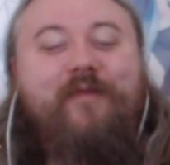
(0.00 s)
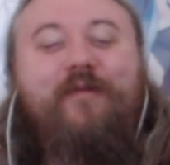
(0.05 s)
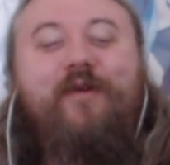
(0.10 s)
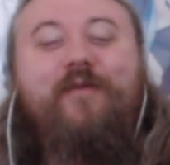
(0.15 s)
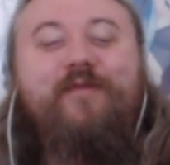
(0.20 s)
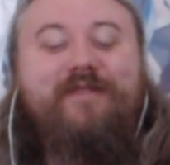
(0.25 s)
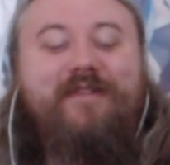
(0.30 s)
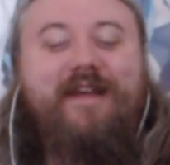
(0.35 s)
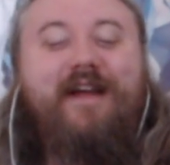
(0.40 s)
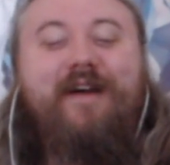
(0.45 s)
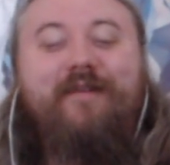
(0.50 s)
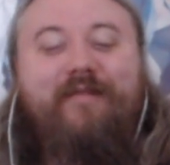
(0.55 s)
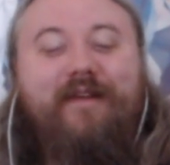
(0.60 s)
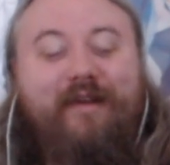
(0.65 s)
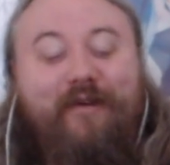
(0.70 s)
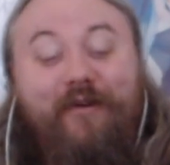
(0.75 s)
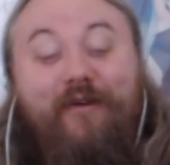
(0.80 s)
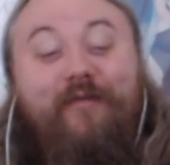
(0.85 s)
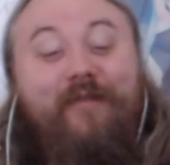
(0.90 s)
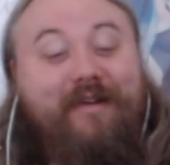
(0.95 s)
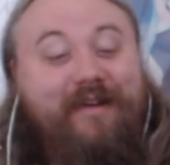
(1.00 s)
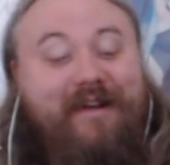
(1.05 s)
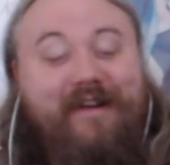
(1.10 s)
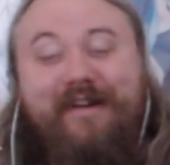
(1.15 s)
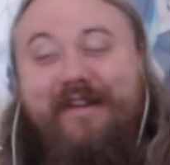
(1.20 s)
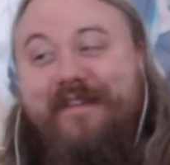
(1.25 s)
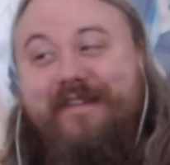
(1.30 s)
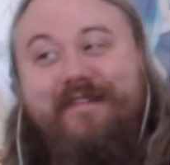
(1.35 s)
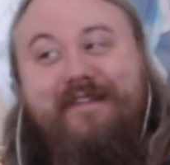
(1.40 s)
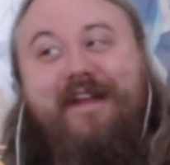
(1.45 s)
So obviously, I'm like, oh my
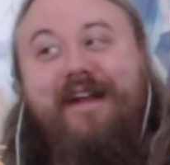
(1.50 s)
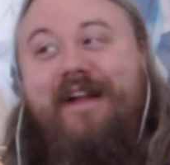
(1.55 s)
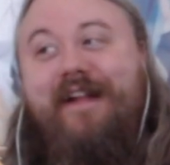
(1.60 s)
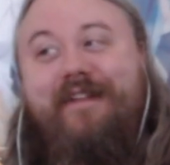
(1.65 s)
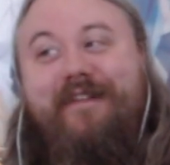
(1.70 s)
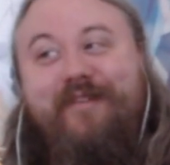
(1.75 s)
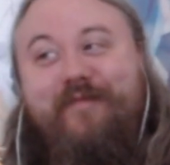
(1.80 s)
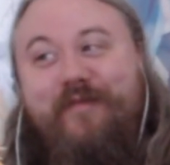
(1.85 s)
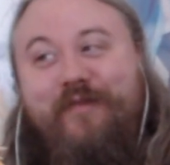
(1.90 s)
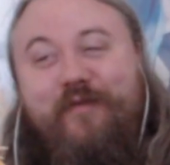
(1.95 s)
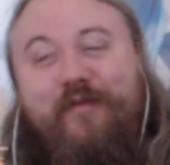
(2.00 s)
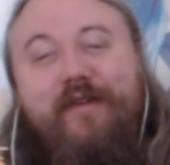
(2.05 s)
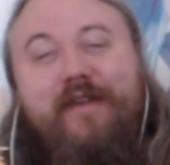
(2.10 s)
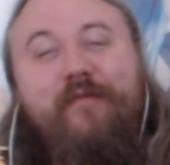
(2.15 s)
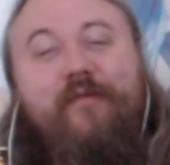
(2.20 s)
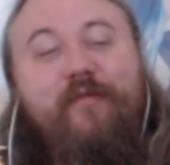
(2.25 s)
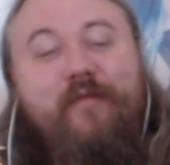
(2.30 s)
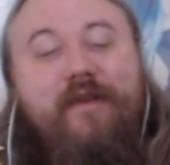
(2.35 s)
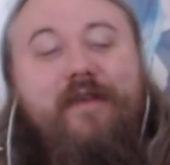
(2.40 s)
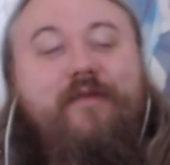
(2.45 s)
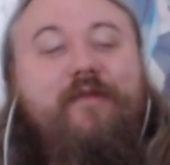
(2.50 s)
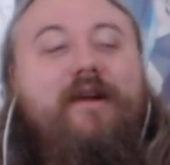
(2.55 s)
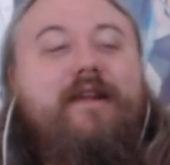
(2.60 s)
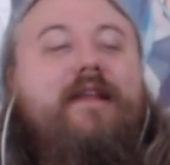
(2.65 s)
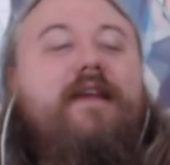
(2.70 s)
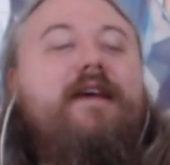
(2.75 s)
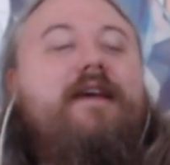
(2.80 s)
god, this is the ultimate dream for me, right?